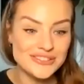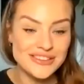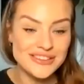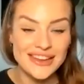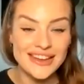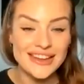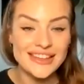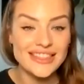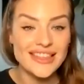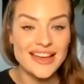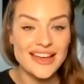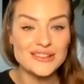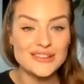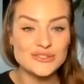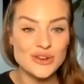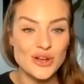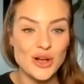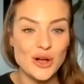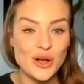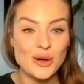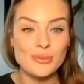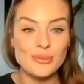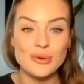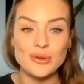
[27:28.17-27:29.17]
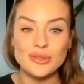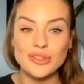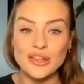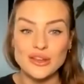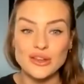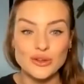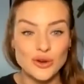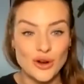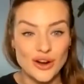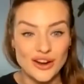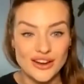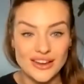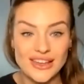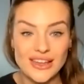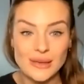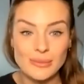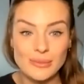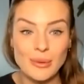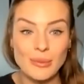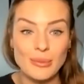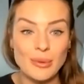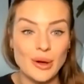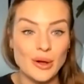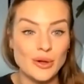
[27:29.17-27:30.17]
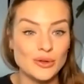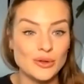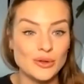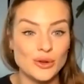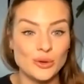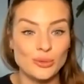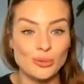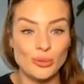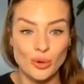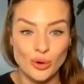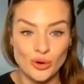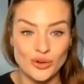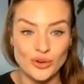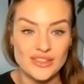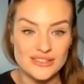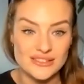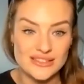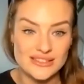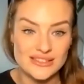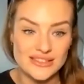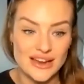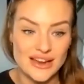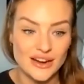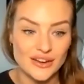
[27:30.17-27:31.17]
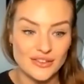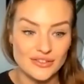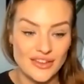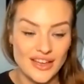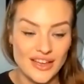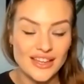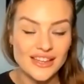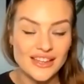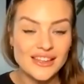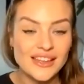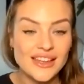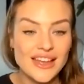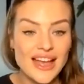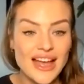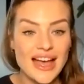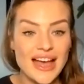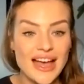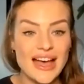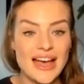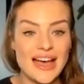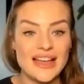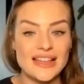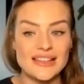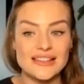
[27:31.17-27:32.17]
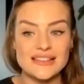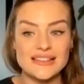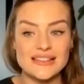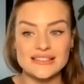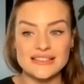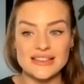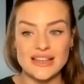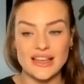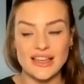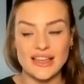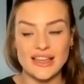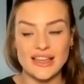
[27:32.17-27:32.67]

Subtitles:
take that job, like you are capable, you more than deserve it. And